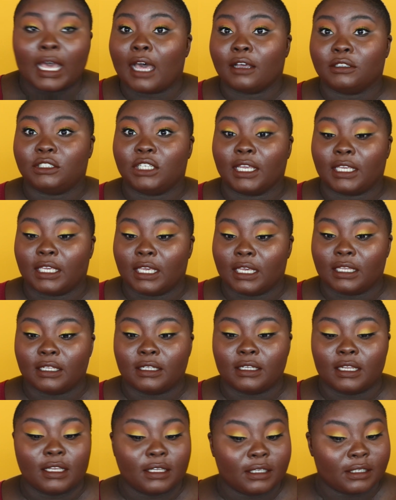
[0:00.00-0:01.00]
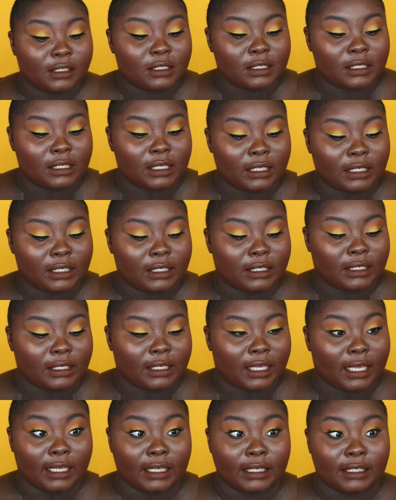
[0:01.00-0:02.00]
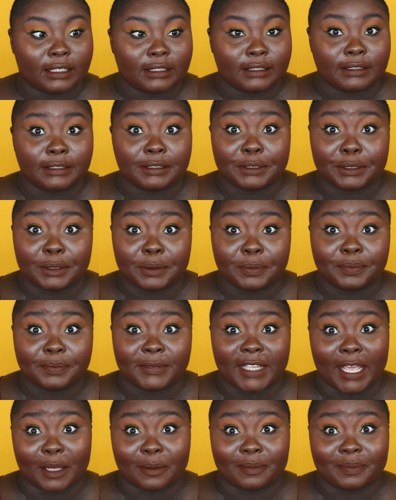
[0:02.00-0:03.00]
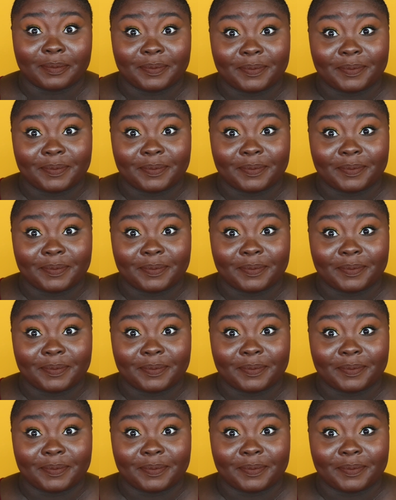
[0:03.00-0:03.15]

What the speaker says: I'll check in, and yeah.